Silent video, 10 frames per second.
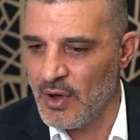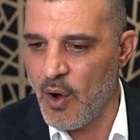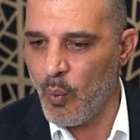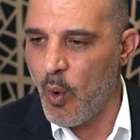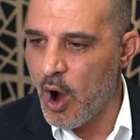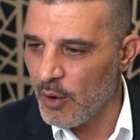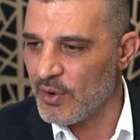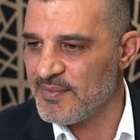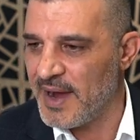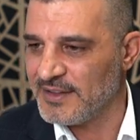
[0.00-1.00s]
why
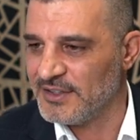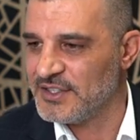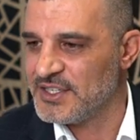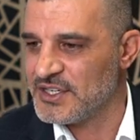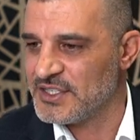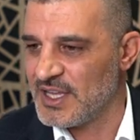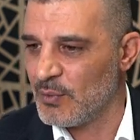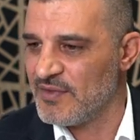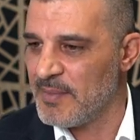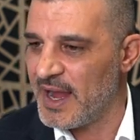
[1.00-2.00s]
we've made the decisions that
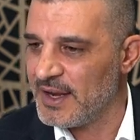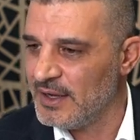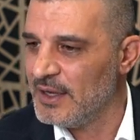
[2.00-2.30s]
we've made